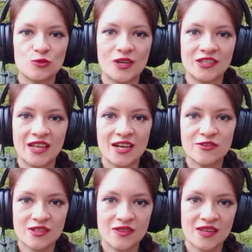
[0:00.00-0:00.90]

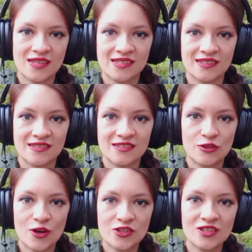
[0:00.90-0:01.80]
pronounce this
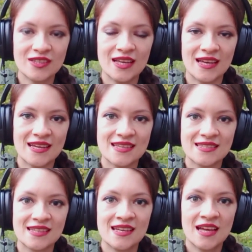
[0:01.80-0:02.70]
construction as,